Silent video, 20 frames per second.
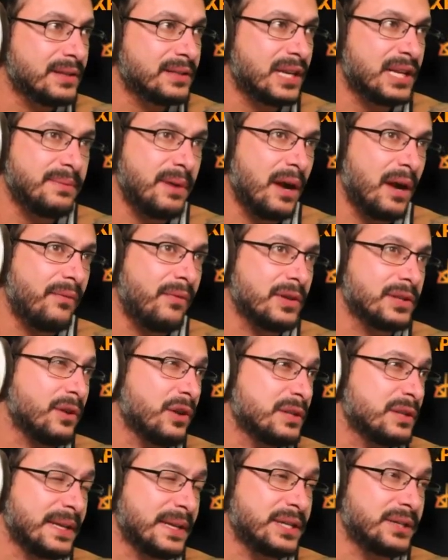It's not as powerful as
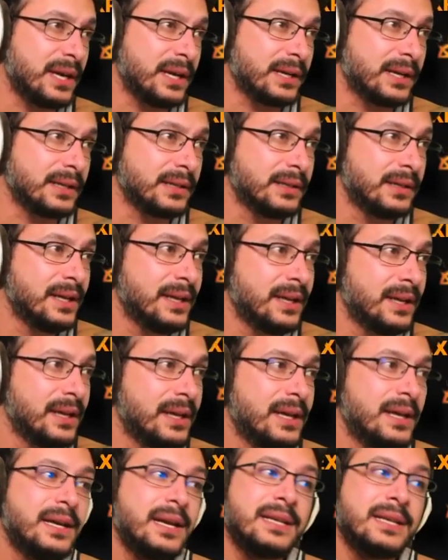Goldspan Dragon.
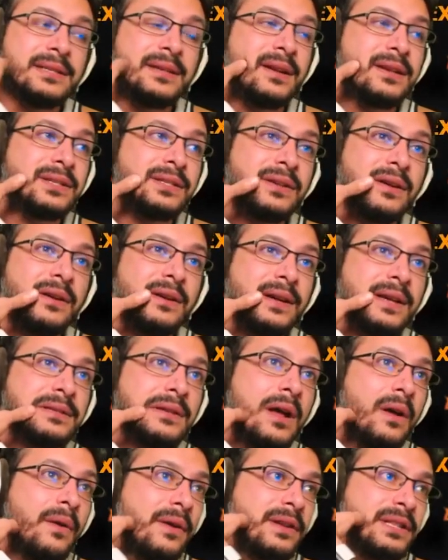It's not as strong as
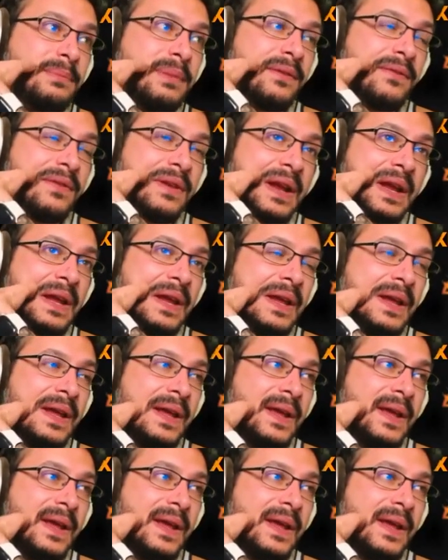Alron's Epiphany.